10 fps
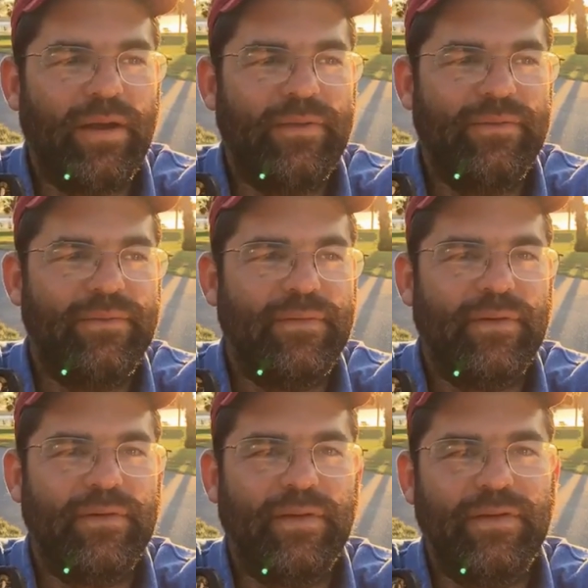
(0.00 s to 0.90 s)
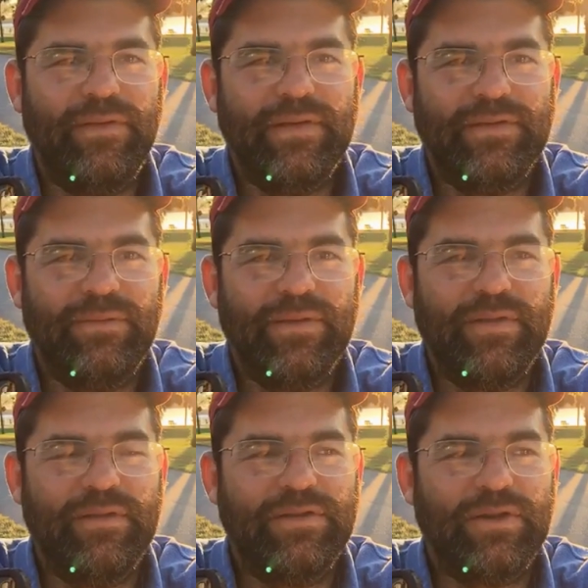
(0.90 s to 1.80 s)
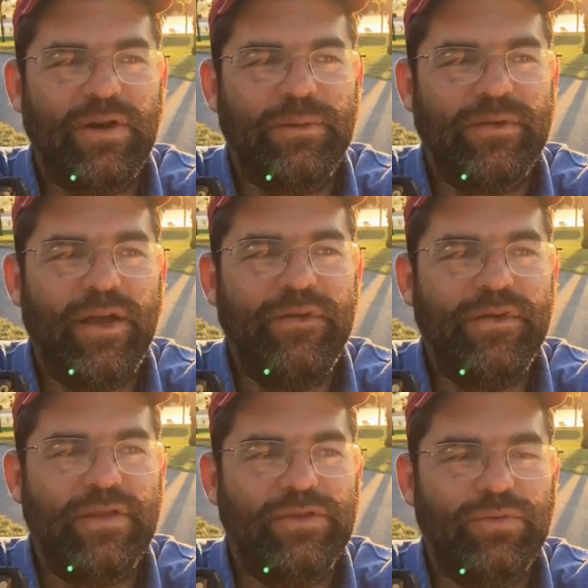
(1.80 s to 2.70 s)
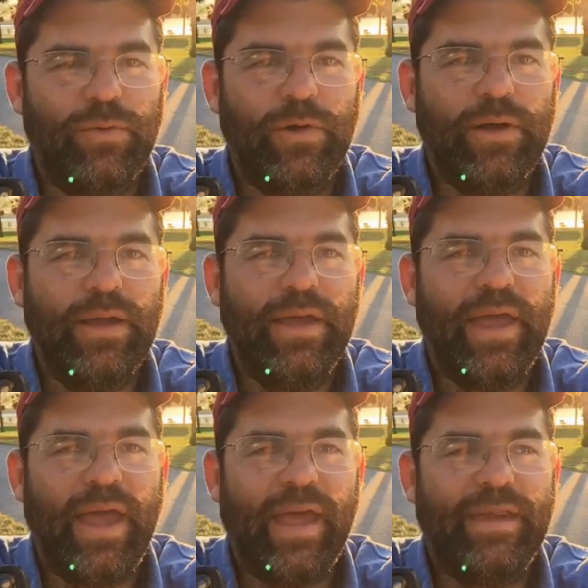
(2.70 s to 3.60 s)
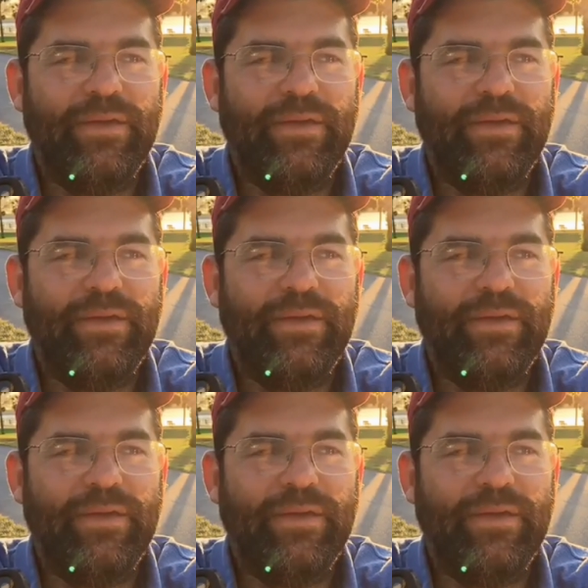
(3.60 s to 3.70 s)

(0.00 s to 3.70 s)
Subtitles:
And let's face it, she wasn't the sharpest knife in the drawer. And